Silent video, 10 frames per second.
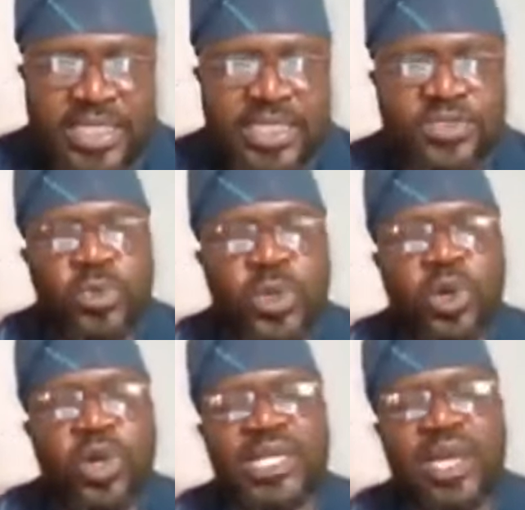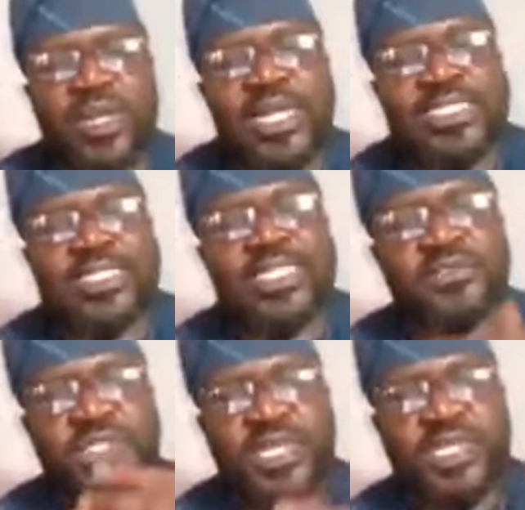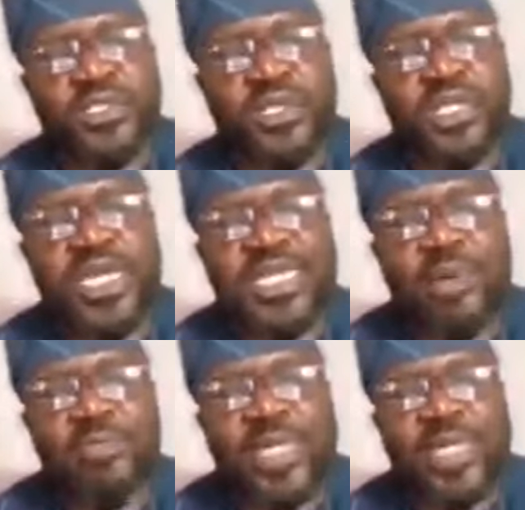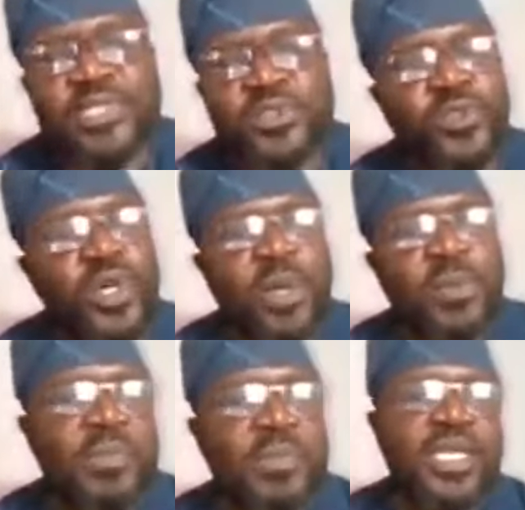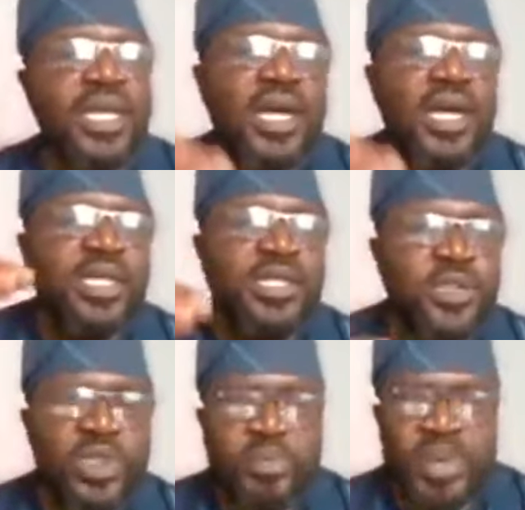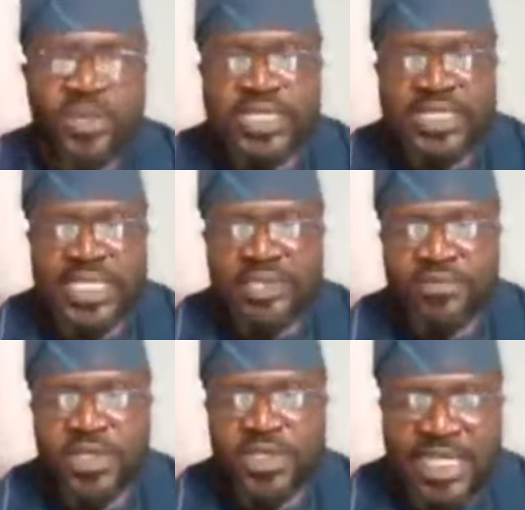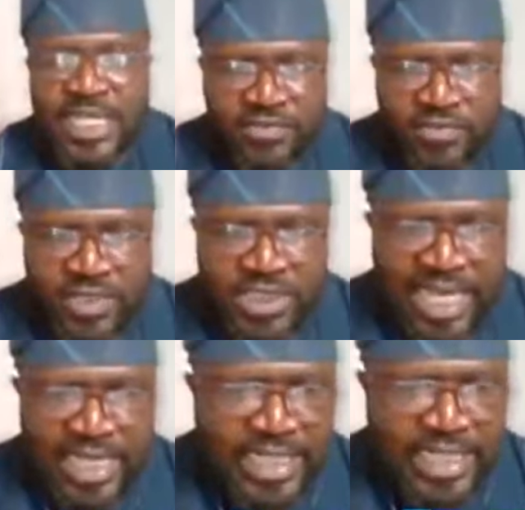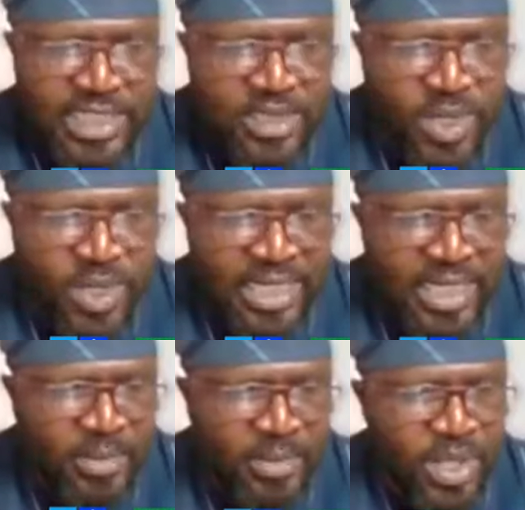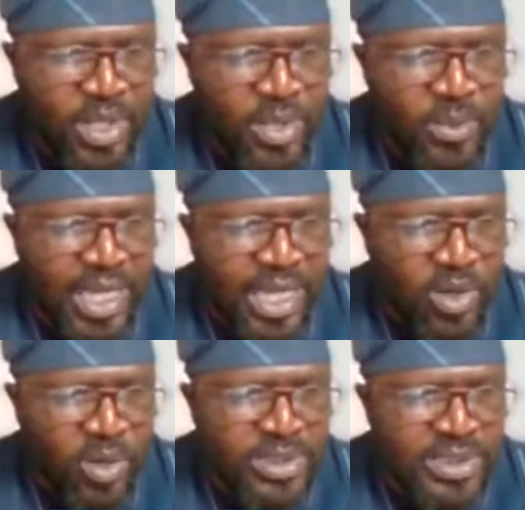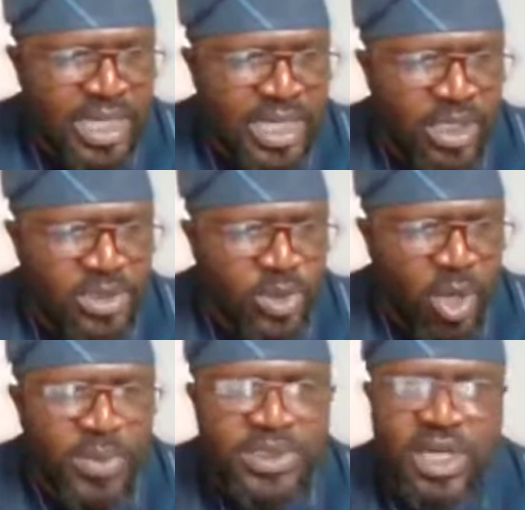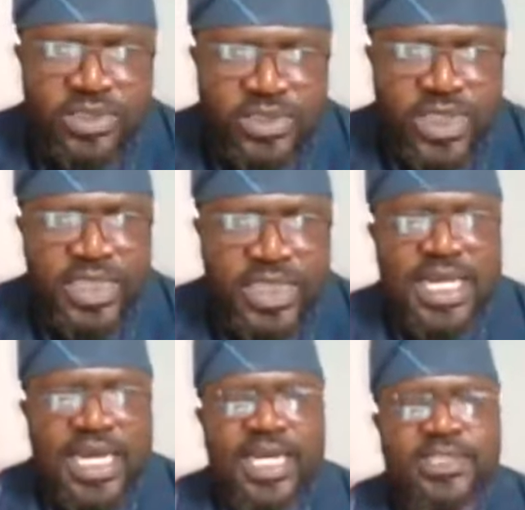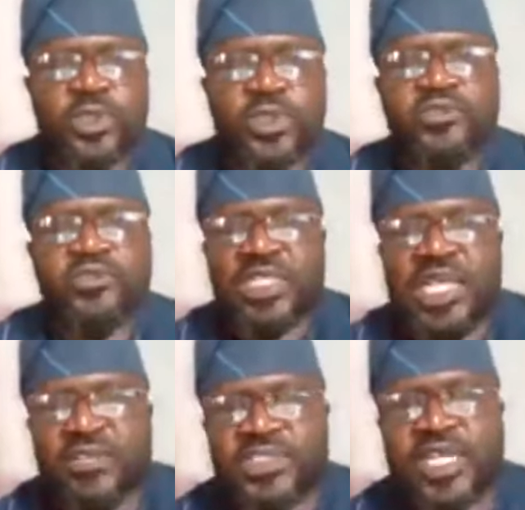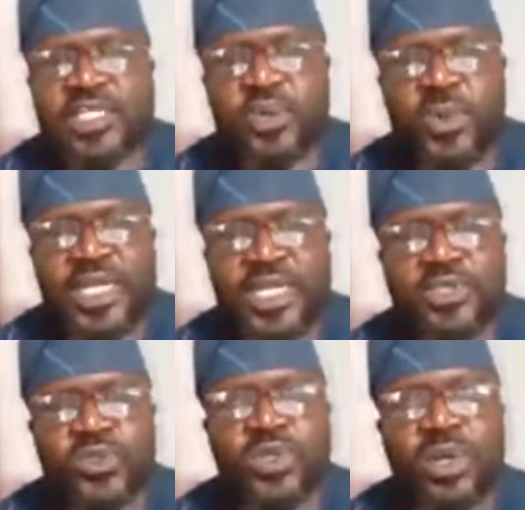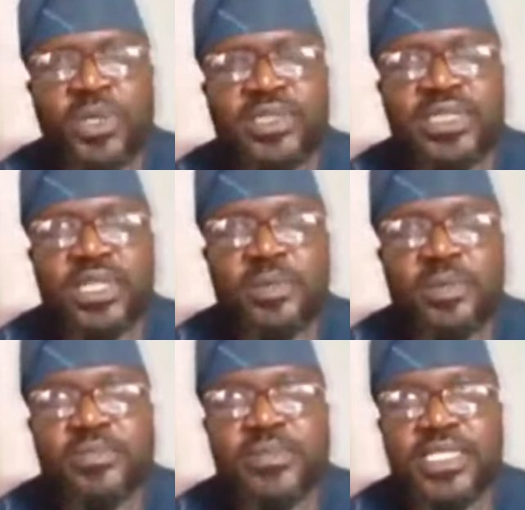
energy, so we call out our next stage of selection that brings it to about maybe depending on the size of entries. I think for this last entries we had almost 100, and so the first line of selection we did it to about